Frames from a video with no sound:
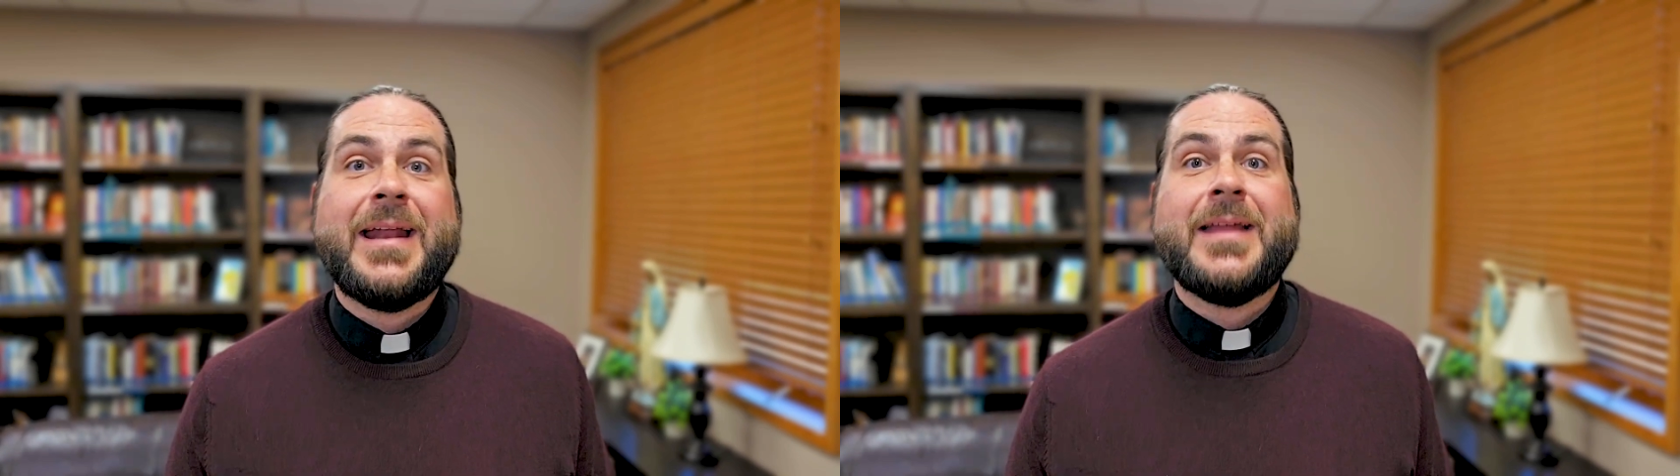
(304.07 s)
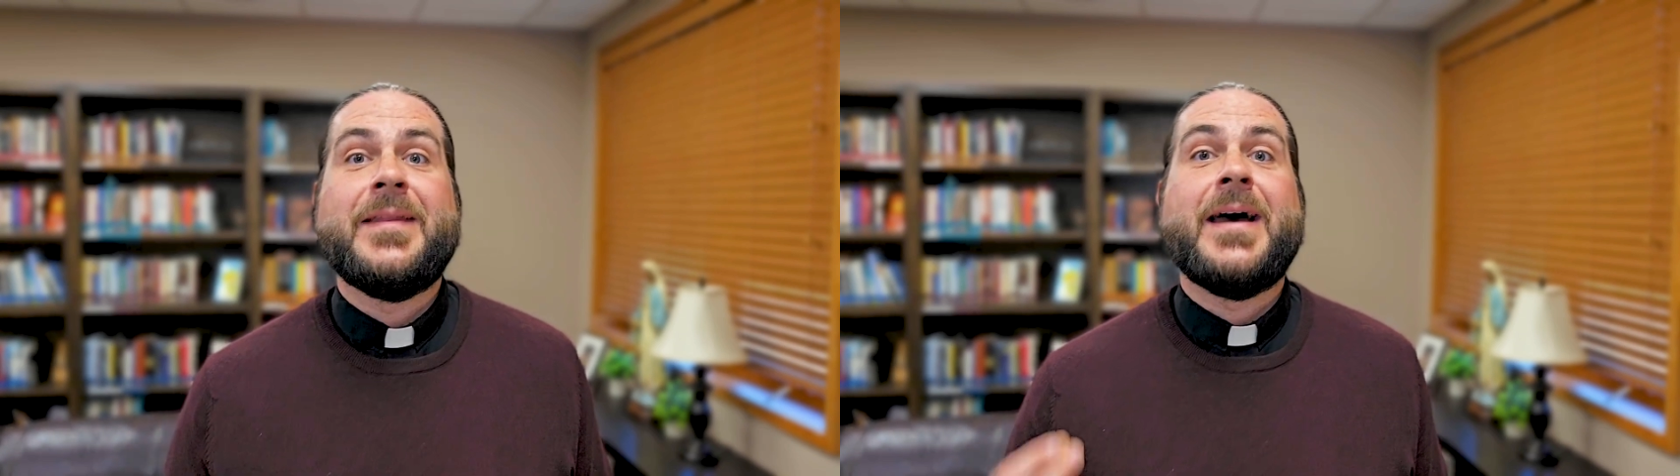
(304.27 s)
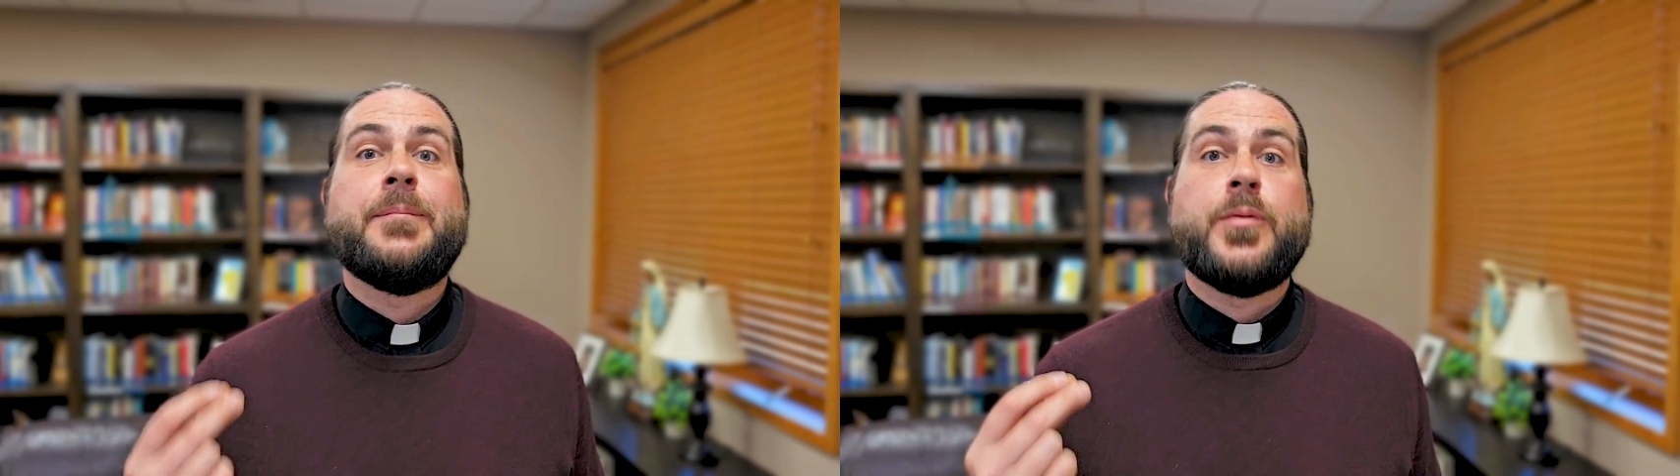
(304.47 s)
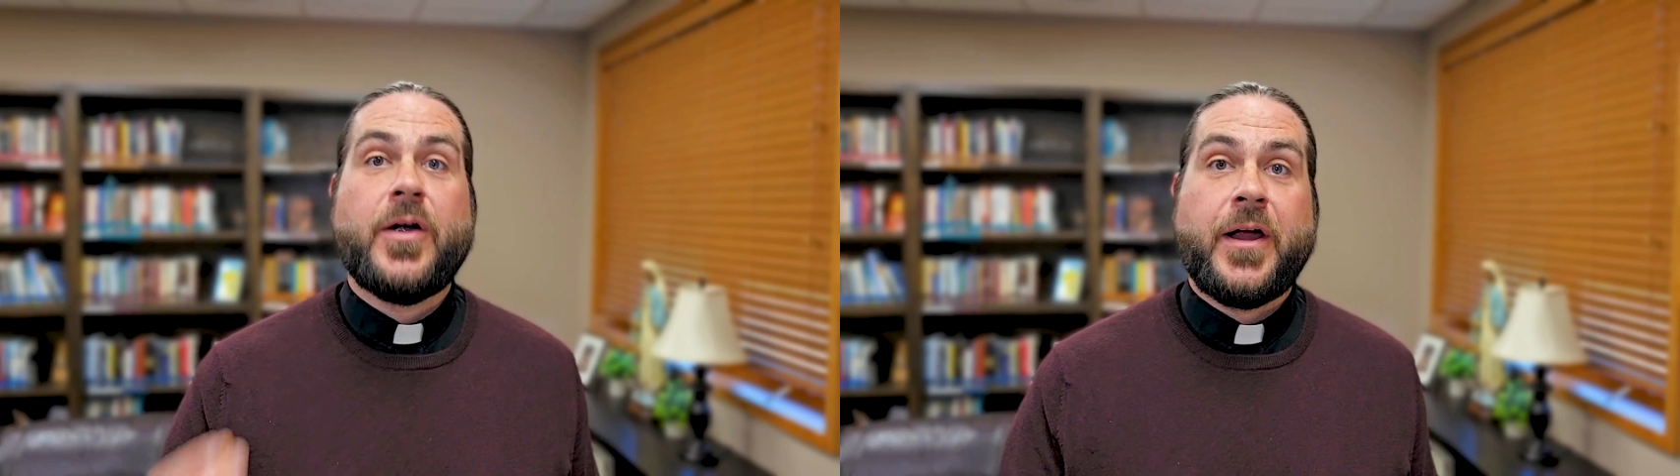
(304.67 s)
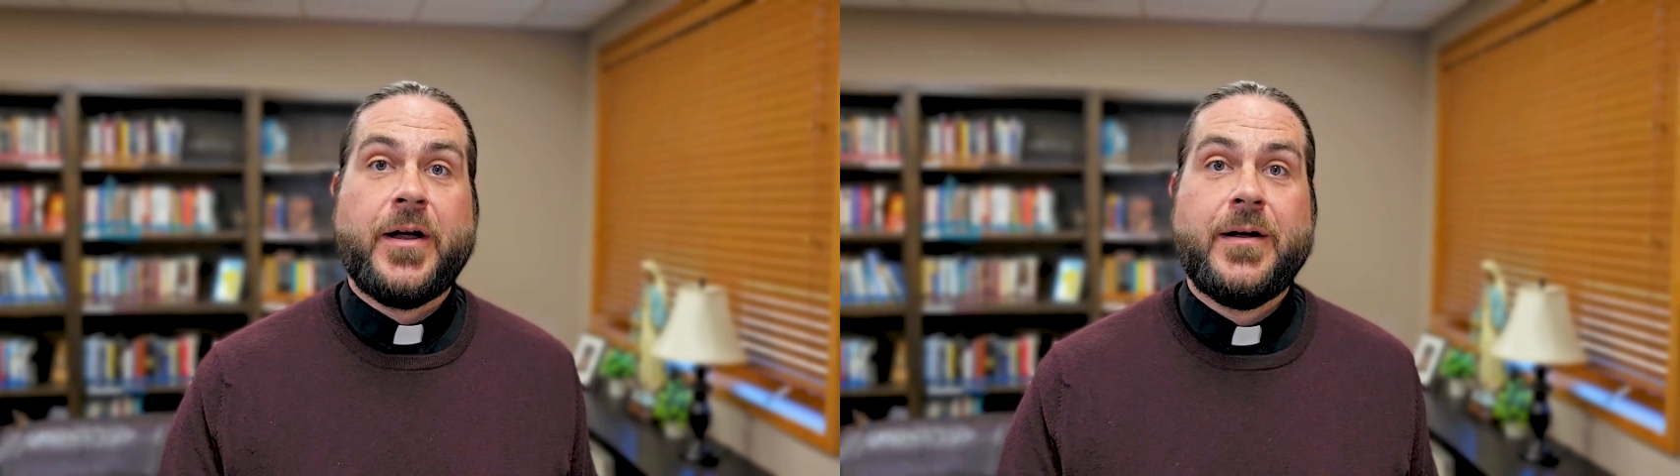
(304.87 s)
in that
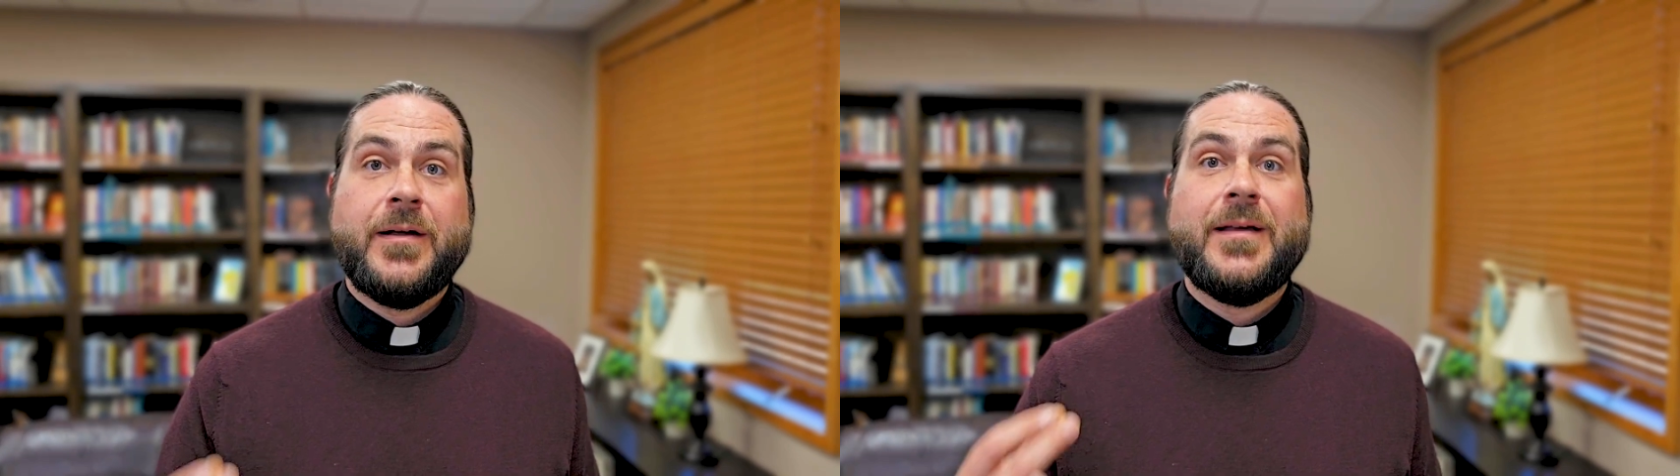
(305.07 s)
prayer,